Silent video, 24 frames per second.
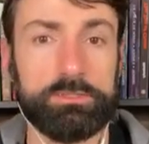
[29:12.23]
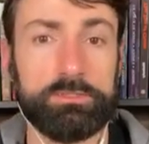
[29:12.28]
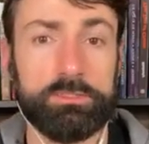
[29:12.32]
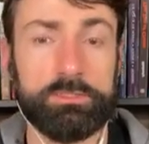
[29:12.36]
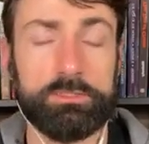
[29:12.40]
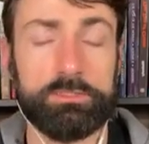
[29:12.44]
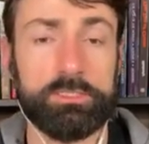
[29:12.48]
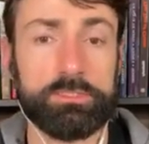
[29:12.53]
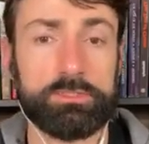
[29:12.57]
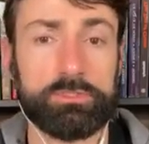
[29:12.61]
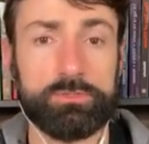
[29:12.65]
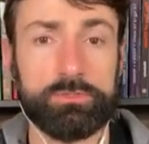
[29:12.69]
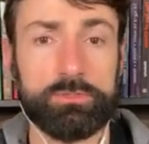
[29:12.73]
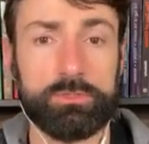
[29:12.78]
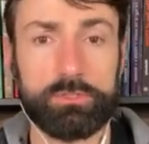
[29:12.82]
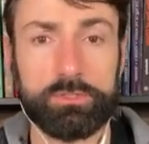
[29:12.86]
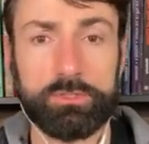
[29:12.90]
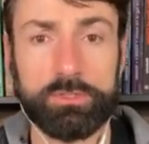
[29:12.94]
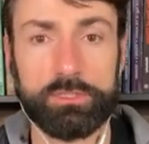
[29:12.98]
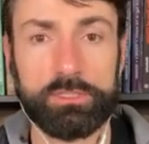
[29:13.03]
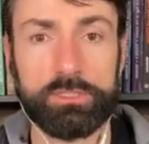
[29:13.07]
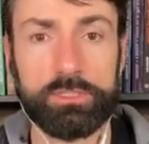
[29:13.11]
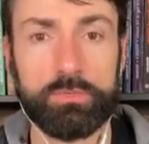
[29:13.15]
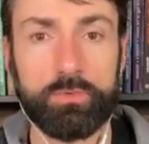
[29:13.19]
industrial
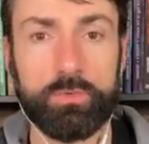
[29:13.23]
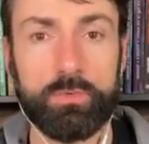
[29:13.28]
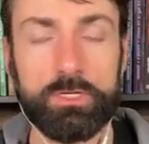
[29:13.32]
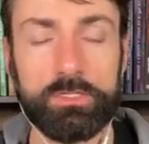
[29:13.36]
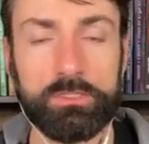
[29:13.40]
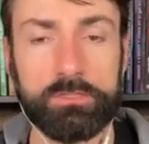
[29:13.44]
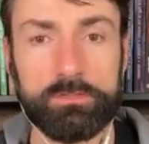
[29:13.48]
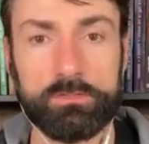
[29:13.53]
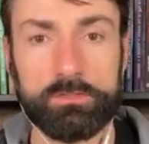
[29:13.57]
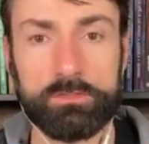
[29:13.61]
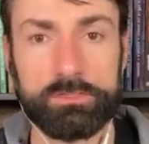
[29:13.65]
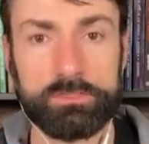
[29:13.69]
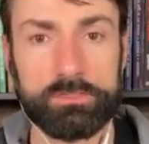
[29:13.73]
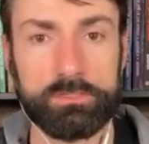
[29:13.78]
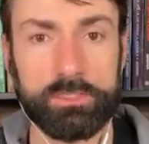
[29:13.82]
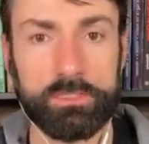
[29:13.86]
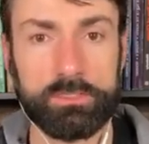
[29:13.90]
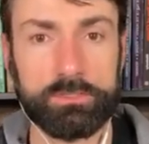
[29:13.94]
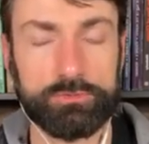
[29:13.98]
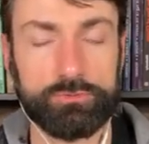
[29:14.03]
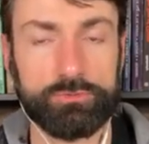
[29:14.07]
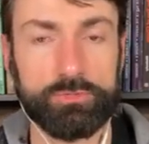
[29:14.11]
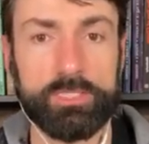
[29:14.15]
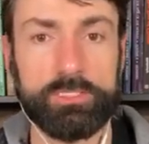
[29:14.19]
cooking oils that
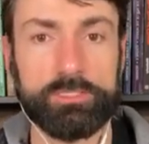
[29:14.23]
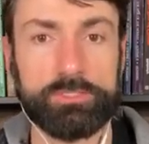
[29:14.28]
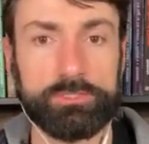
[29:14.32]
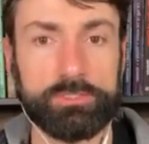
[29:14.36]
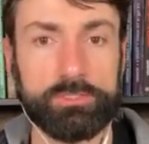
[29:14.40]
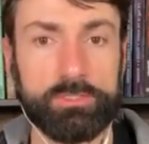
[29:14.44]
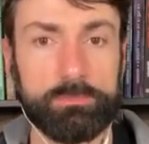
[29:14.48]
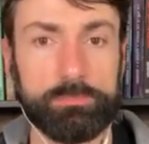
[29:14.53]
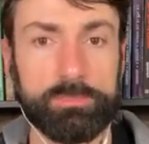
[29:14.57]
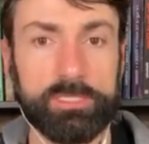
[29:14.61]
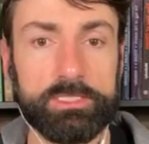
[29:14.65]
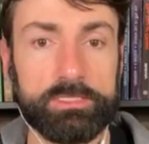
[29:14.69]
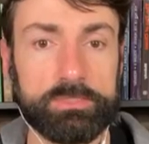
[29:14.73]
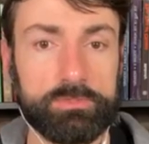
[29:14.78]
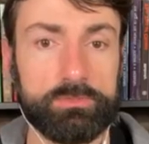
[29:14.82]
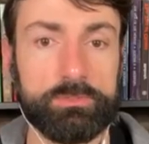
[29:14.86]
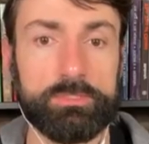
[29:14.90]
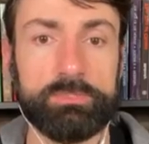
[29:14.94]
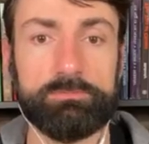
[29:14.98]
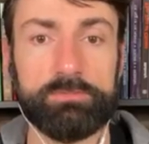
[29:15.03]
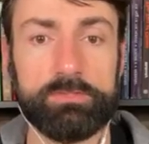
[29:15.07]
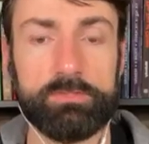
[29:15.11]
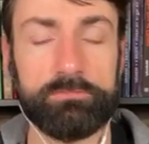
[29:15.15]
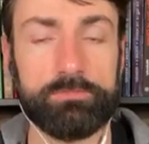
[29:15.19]
are drenched in the meat. So
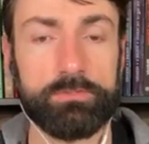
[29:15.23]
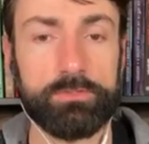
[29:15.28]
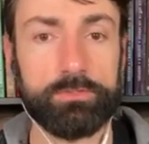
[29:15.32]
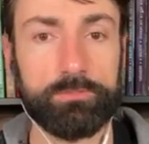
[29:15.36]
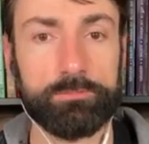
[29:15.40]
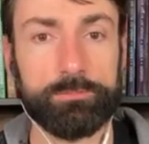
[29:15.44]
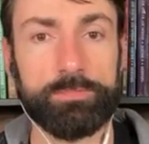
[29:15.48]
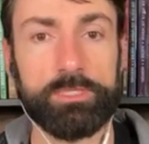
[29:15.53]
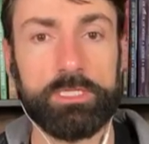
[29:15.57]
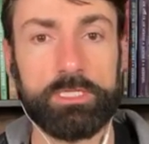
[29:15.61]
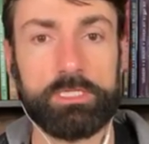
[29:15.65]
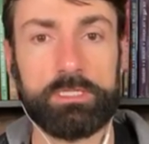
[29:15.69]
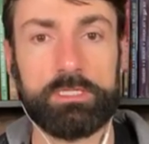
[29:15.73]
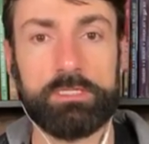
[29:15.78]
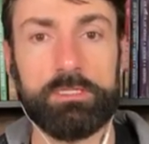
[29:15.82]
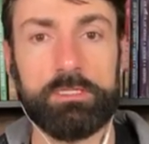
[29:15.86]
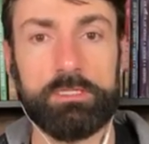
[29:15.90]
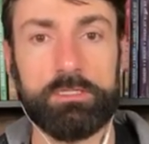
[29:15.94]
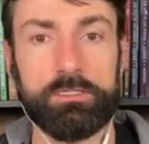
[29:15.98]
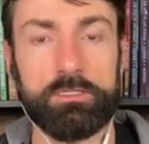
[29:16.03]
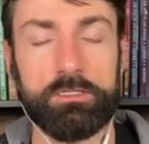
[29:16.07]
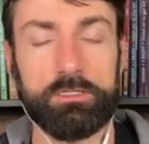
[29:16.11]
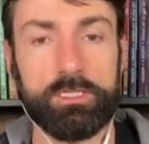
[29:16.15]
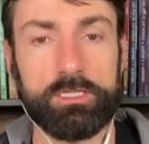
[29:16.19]
even if you pick
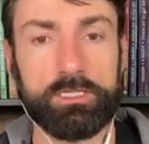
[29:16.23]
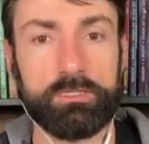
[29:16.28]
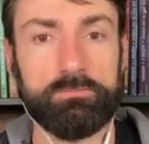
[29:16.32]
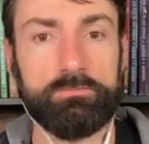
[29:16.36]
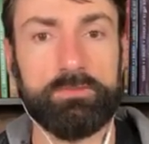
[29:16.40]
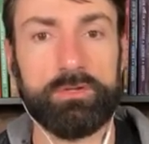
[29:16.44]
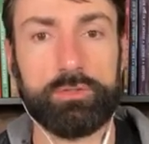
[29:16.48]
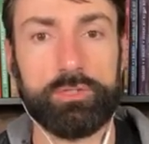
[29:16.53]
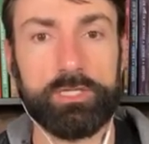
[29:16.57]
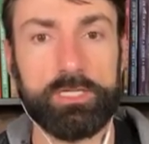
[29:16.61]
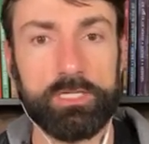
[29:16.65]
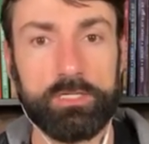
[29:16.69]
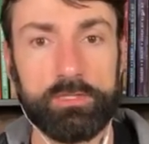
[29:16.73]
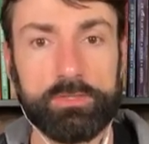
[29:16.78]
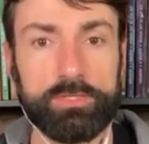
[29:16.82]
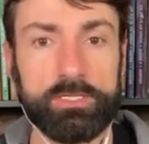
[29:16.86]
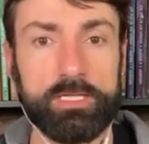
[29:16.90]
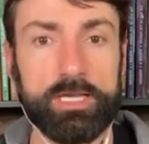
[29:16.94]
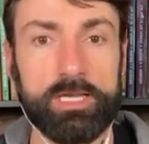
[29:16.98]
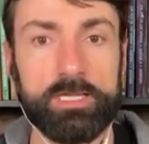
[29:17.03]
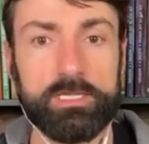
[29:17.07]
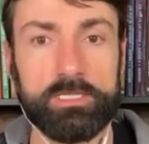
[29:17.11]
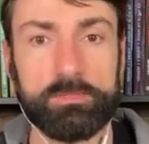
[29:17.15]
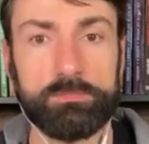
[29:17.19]
like a very
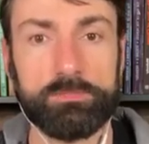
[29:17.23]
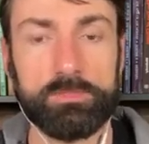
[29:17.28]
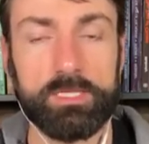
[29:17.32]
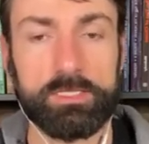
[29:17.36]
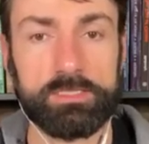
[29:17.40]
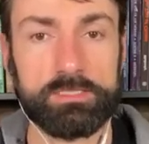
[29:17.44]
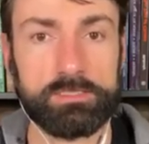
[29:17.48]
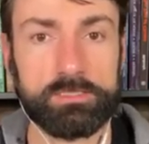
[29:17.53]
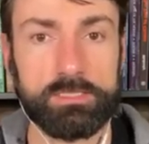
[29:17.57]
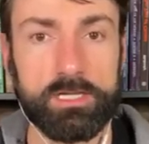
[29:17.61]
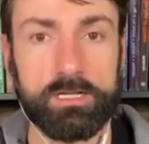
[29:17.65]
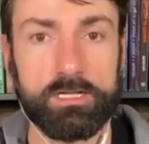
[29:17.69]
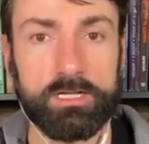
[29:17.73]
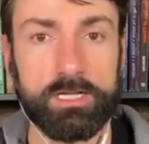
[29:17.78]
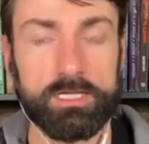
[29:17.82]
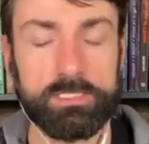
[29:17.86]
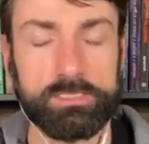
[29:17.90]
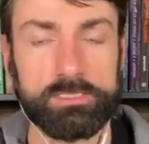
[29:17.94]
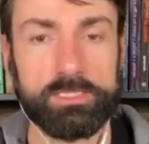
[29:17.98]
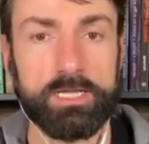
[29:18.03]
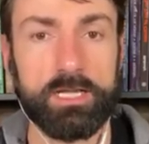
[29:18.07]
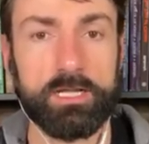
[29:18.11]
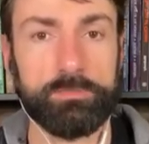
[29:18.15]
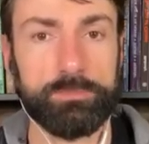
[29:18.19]
healthy item like sockeye
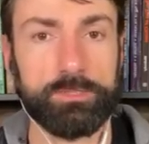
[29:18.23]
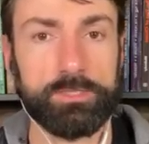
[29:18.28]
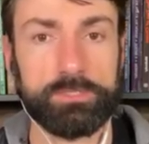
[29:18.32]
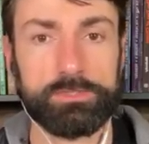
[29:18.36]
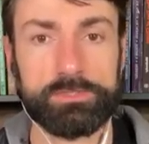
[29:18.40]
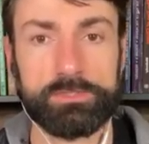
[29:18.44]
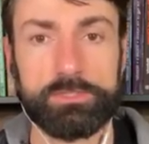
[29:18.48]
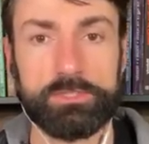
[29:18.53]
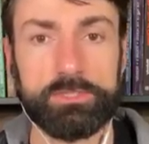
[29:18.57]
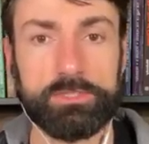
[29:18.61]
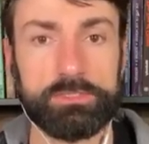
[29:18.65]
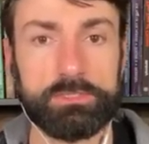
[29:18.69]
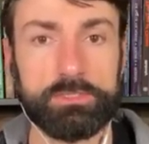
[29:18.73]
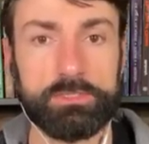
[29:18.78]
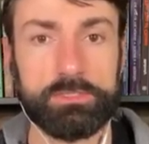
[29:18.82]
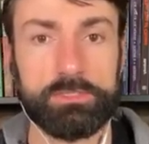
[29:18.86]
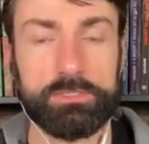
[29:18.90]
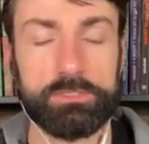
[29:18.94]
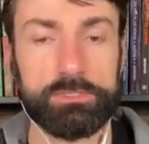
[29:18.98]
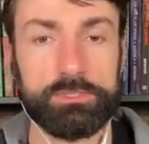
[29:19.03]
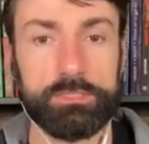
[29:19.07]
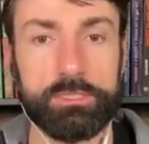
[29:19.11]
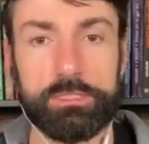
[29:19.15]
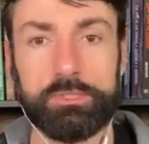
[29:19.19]
salmon, it's cooked in
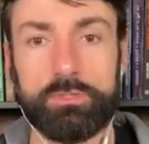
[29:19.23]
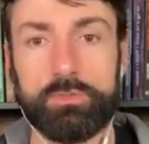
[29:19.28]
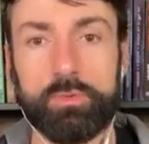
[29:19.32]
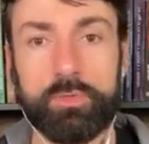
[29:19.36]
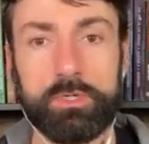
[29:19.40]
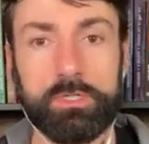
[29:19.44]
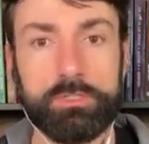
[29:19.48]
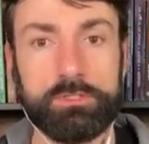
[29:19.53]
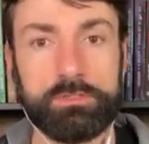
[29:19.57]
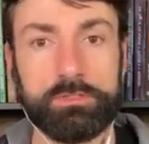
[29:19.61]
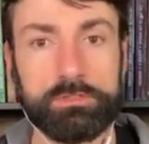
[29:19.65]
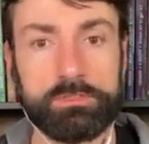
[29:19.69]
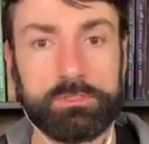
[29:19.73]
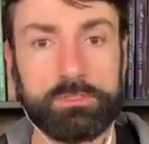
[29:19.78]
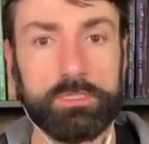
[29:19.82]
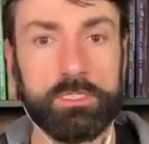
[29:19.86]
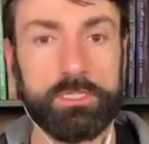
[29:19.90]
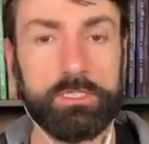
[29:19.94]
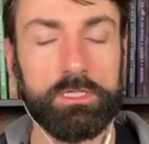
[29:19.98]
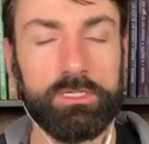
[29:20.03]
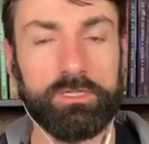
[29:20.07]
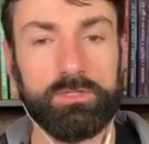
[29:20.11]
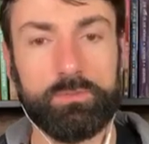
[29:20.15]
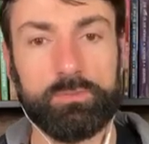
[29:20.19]
these shitty oils,
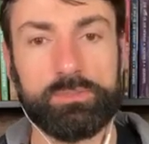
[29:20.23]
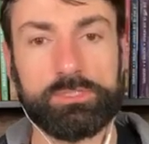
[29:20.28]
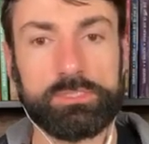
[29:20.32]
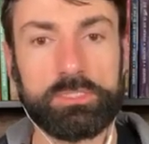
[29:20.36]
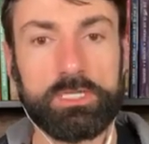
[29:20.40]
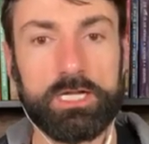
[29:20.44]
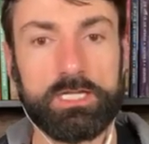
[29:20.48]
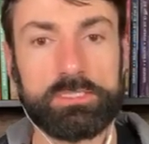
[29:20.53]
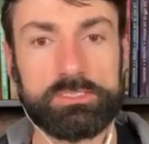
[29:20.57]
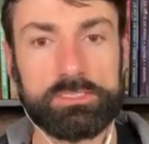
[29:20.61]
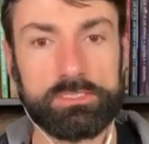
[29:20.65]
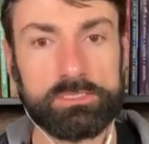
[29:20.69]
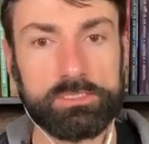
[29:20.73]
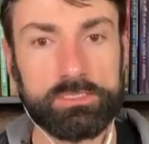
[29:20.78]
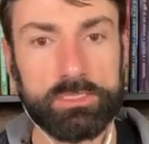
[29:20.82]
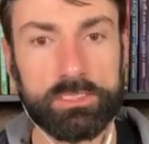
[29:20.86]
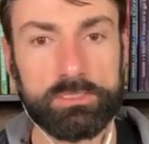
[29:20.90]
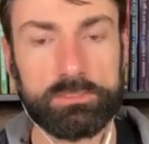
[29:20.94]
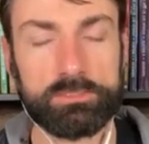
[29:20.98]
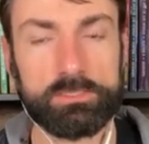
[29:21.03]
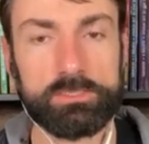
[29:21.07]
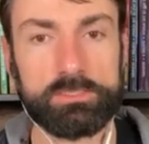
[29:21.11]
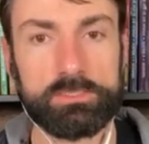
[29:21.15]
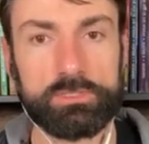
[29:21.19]
which causes
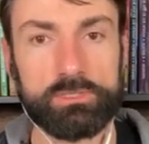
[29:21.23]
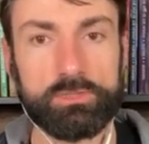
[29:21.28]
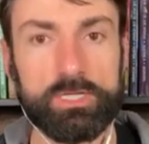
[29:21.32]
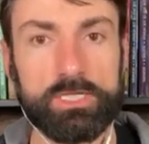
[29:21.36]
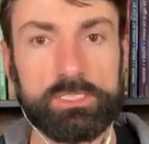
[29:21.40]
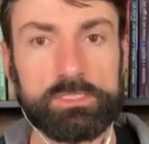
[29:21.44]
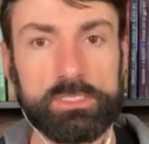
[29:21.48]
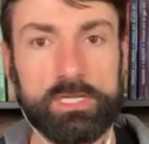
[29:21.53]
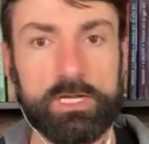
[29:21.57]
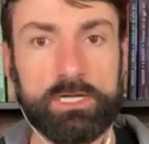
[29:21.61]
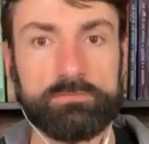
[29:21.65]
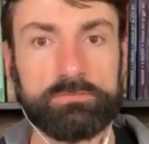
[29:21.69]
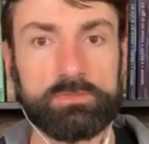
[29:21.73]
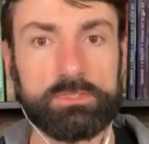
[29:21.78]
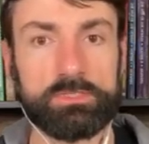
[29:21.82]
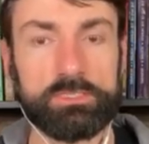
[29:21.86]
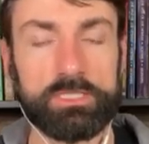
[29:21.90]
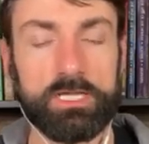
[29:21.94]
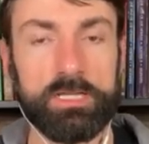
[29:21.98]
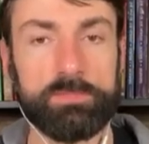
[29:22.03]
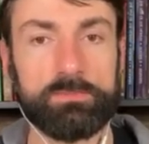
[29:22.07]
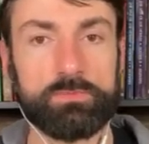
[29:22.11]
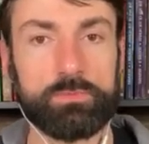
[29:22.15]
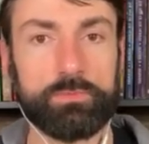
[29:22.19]
gut distress
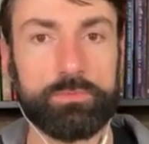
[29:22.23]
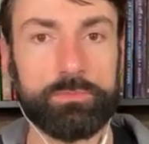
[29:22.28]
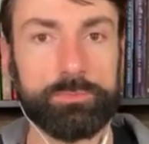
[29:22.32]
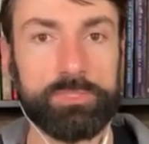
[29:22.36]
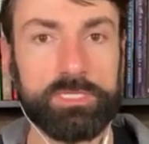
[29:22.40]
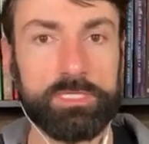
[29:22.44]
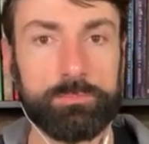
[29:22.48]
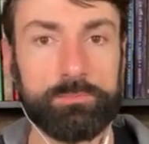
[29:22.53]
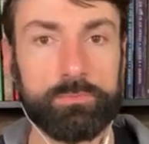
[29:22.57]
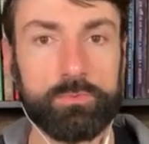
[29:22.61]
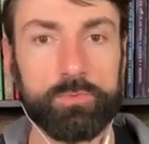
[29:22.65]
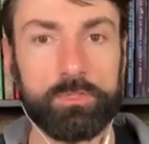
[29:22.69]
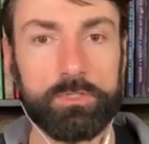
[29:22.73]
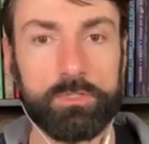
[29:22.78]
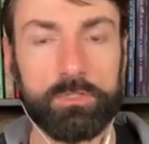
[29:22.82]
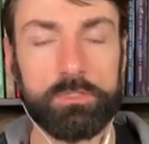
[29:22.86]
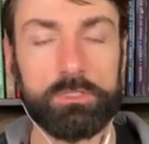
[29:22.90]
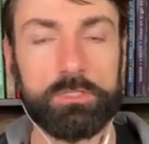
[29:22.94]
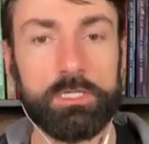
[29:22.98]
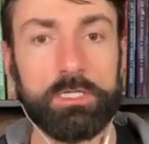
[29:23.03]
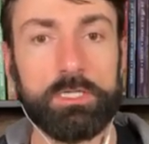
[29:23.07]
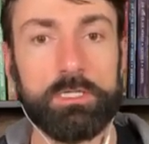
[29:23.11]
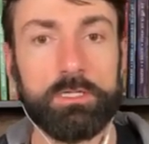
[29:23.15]
oftentimes with people,